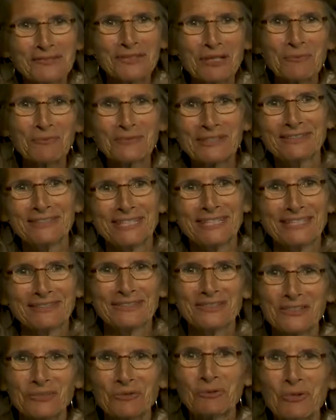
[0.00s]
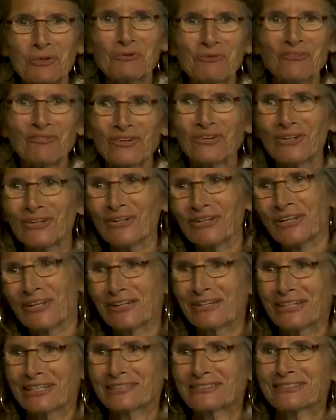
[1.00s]
something to get this room full
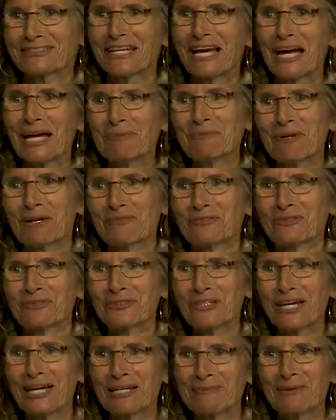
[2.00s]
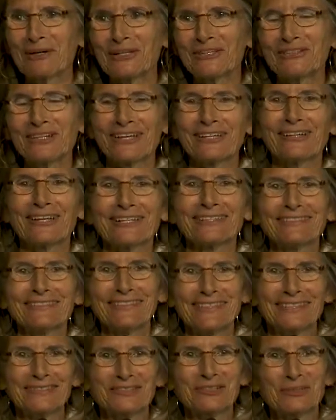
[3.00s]
time after time on a day like
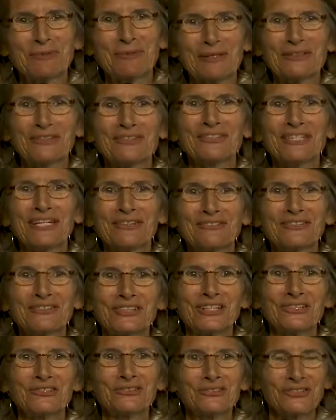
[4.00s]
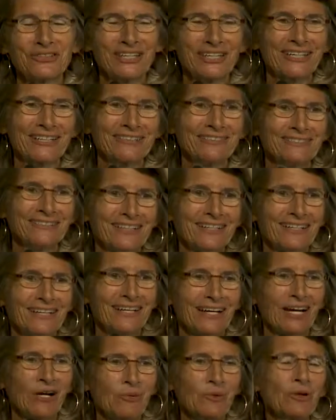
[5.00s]
this, especially after yesterday.
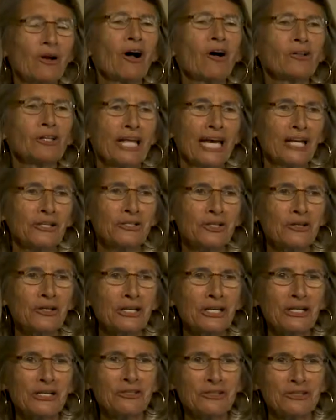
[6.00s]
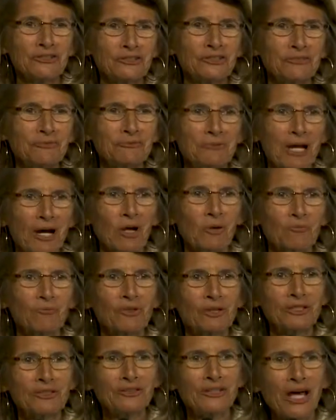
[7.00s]
We're all glad you're here, as you
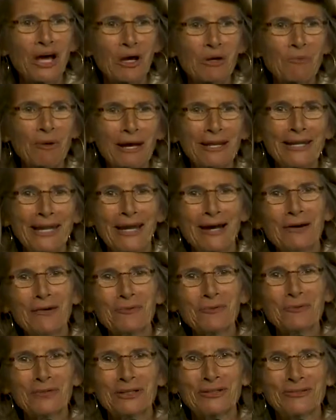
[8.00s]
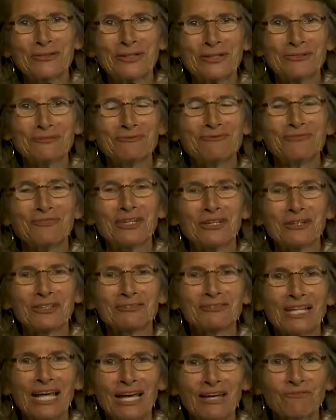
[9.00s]
hopefully know by now. We're very
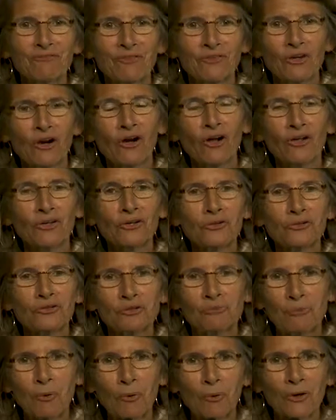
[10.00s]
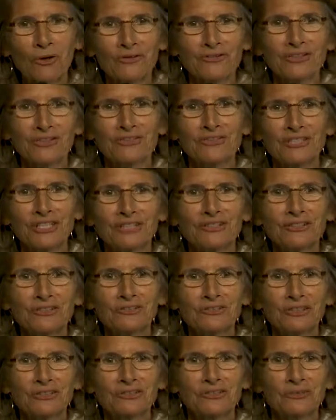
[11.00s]
glad for all your support and
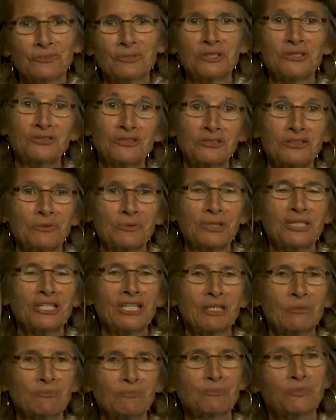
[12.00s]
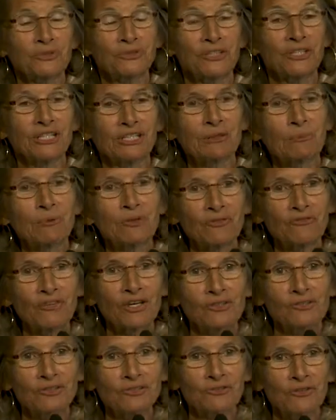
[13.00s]
attendance. It's the reason that we keep presenting the Book
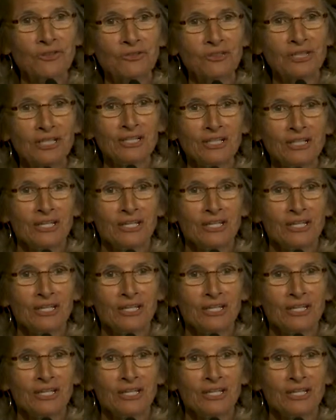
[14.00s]
Festival